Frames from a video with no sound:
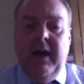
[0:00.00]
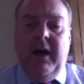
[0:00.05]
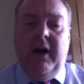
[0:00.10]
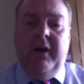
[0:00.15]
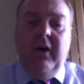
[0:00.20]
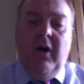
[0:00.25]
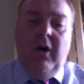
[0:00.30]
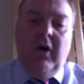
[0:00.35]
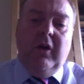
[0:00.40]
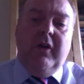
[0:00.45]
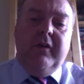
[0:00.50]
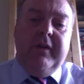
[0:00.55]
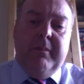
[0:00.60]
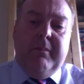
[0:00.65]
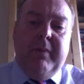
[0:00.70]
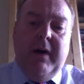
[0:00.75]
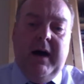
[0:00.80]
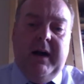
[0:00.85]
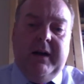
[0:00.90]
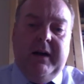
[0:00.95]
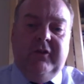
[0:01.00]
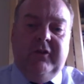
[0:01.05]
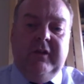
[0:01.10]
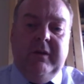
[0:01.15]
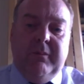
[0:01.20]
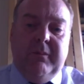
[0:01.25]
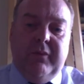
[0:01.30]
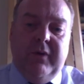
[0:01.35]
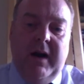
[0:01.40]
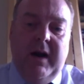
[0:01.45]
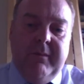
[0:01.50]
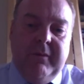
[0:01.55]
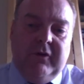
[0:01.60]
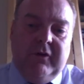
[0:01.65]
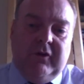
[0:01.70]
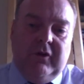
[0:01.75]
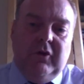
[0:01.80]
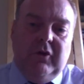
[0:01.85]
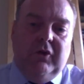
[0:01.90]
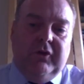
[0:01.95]
and all other partnership primary
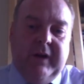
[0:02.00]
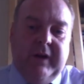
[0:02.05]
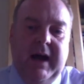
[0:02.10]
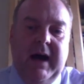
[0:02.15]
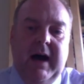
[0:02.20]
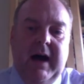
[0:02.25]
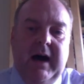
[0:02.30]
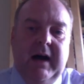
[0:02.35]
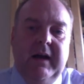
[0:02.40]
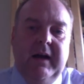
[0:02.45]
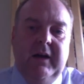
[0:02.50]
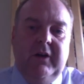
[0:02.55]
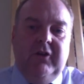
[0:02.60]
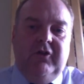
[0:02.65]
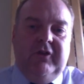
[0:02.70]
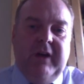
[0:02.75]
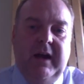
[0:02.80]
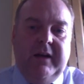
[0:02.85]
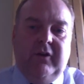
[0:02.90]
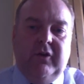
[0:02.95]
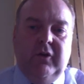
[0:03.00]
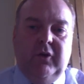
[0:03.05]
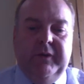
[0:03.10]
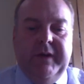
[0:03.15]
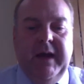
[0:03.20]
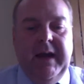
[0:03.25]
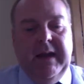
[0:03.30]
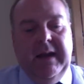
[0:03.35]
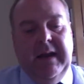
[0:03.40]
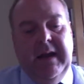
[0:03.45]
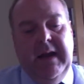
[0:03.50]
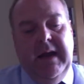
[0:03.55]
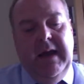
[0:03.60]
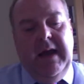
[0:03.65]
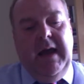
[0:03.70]
schools are scheduled in.